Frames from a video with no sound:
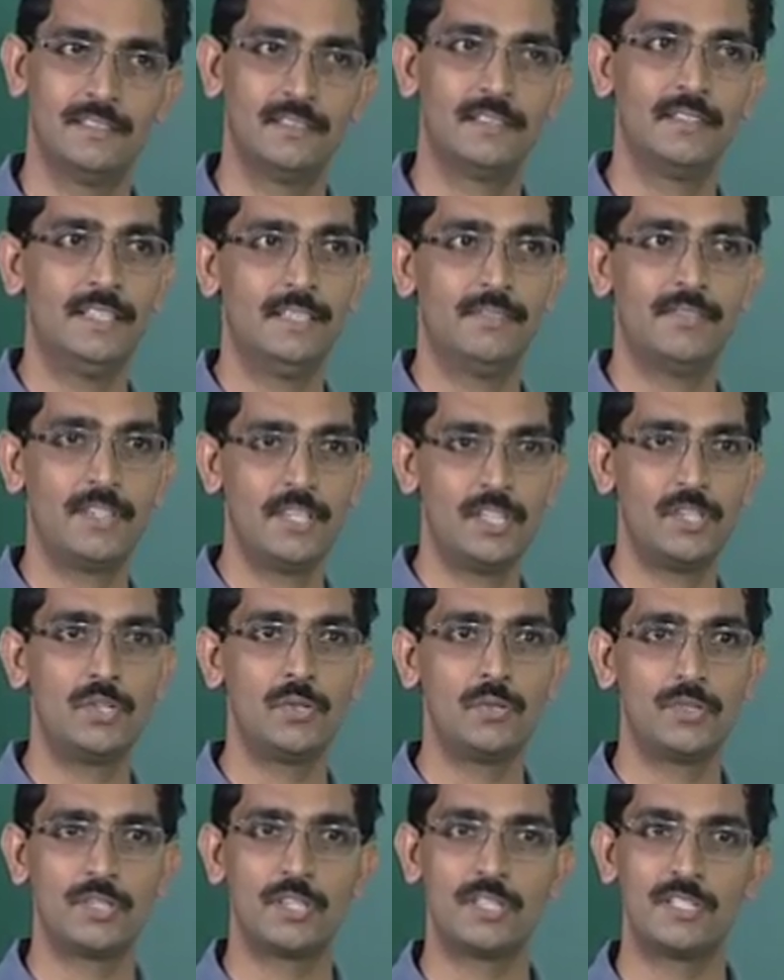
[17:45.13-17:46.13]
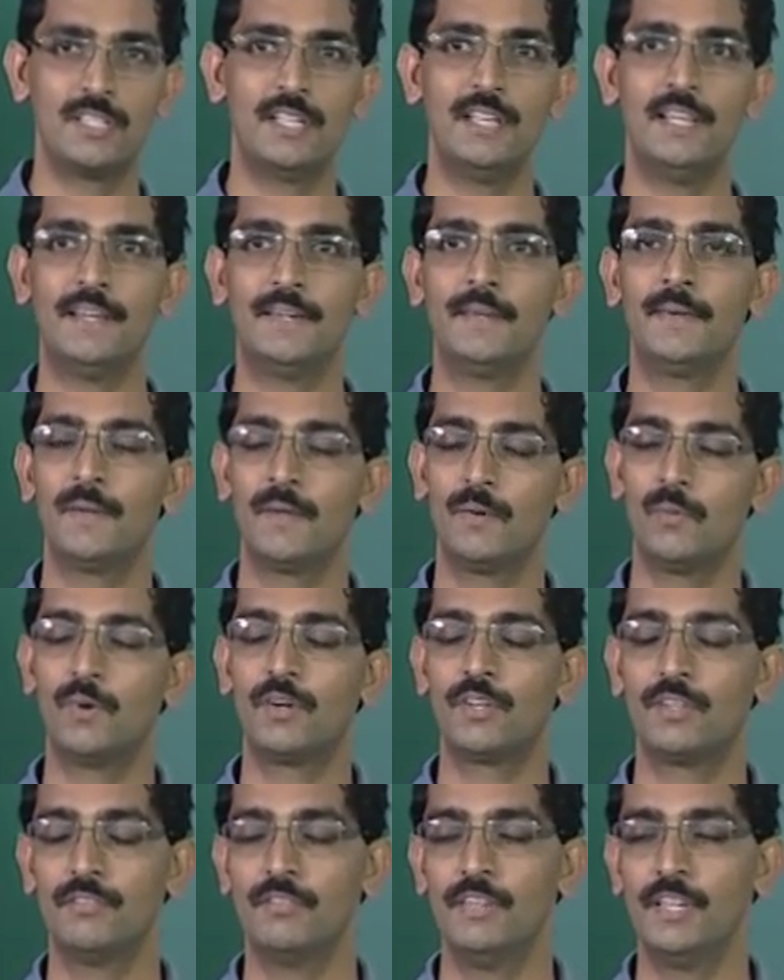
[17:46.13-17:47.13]
right, for each user's delay what
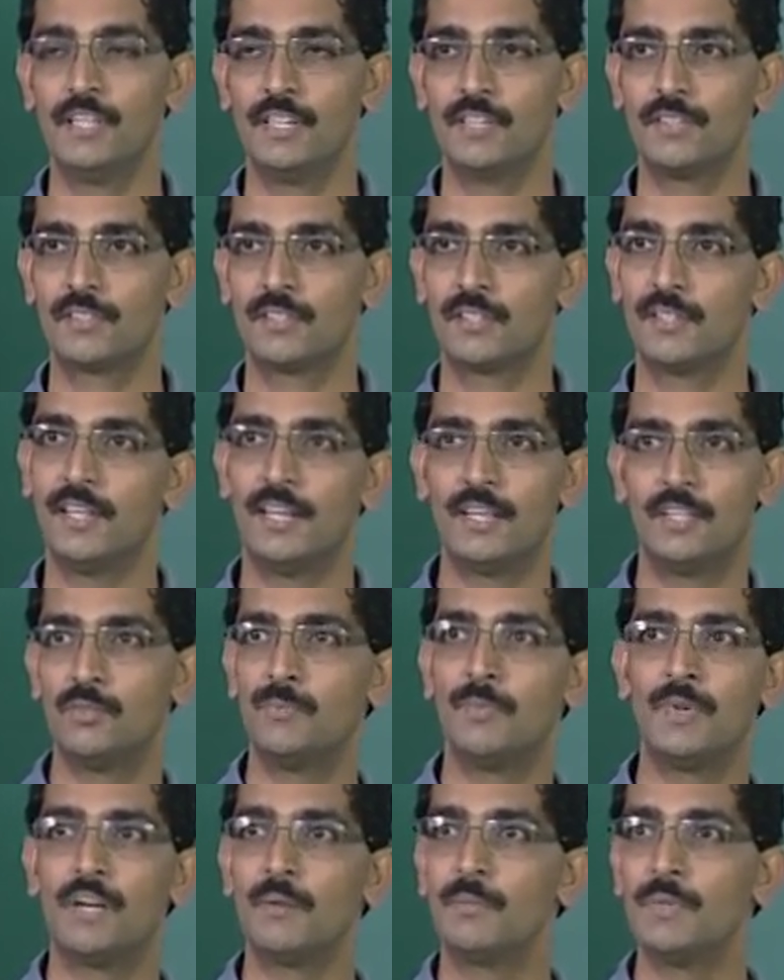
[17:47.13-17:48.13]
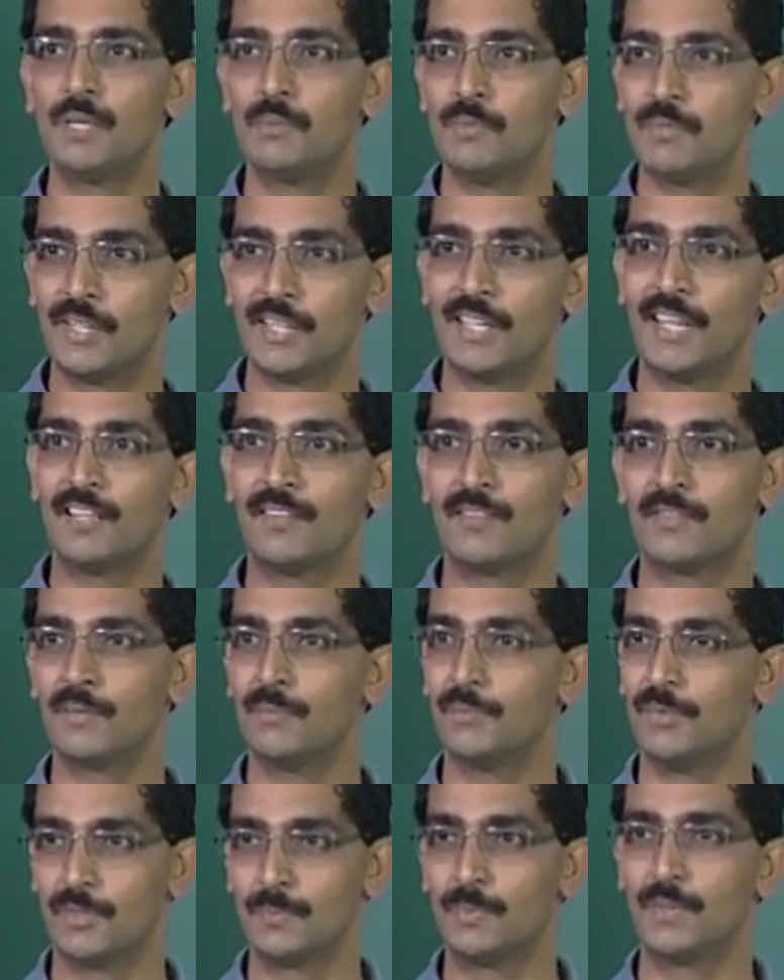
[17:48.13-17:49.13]
is the variance, that you may not be able to get from
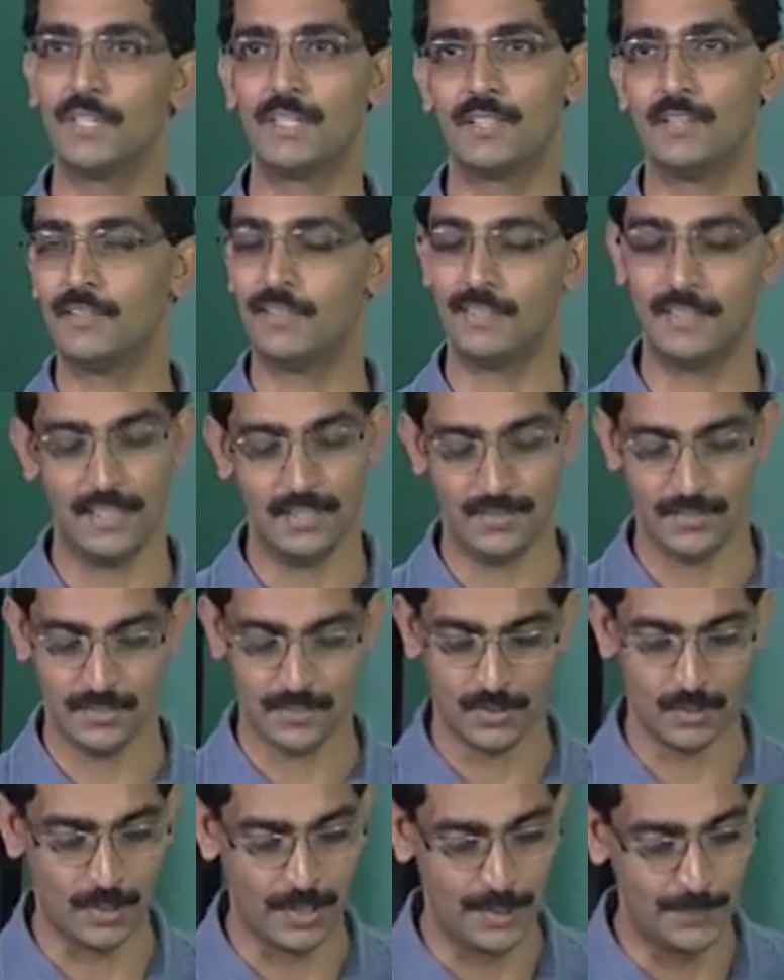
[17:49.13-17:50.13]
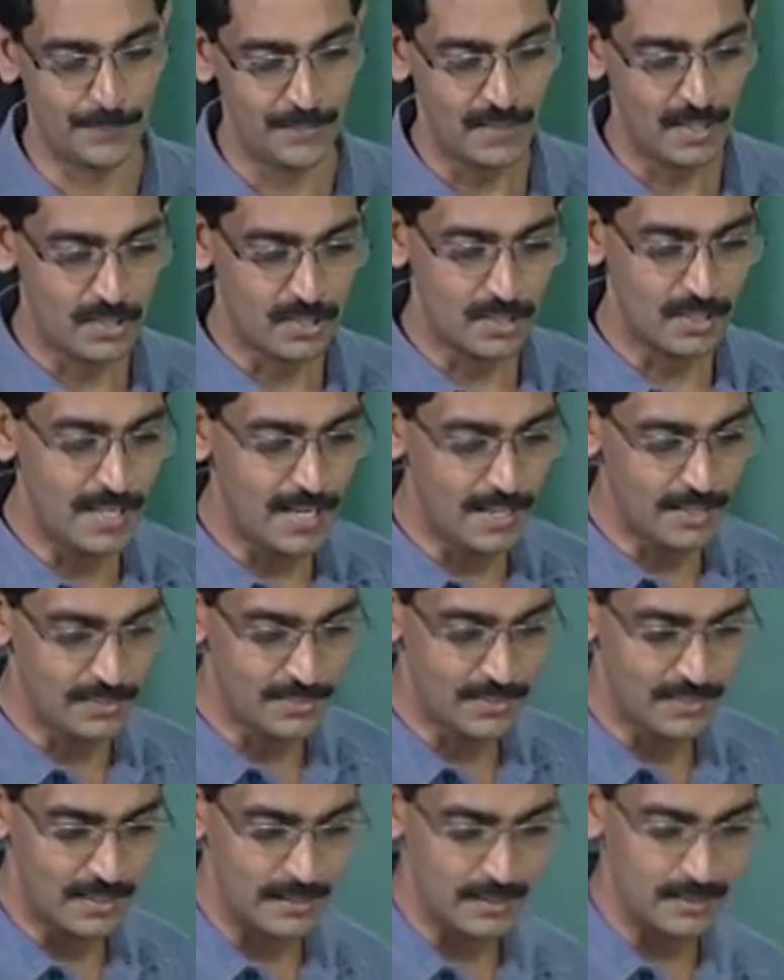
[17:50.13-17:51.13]
this particular analysis. Okay. So that
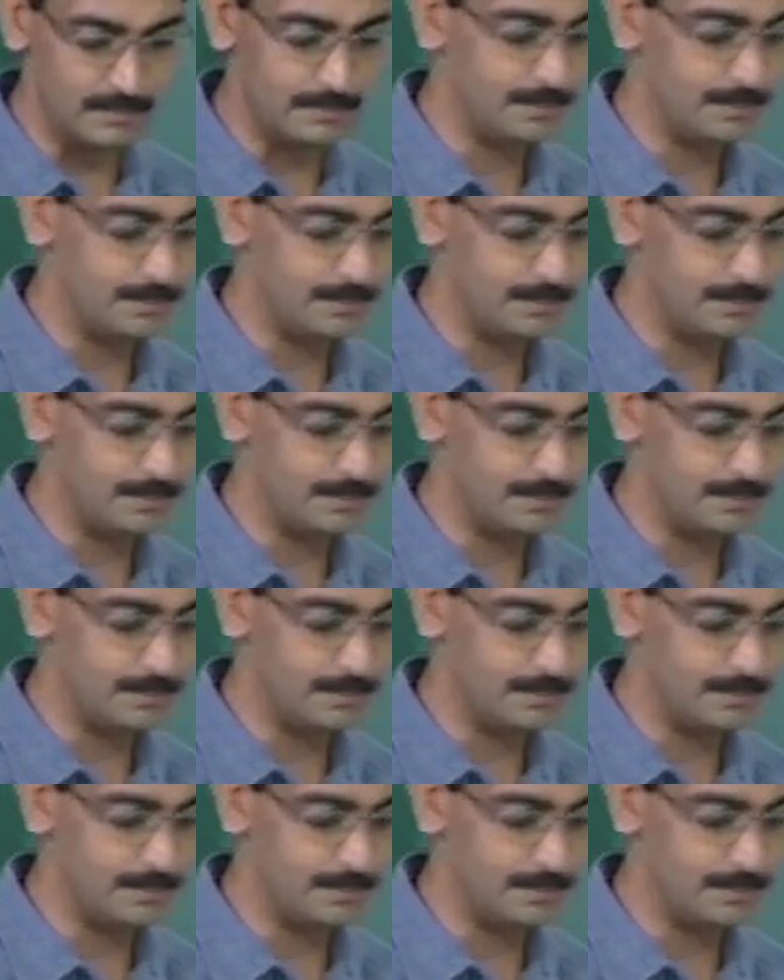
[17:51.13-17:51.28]
is a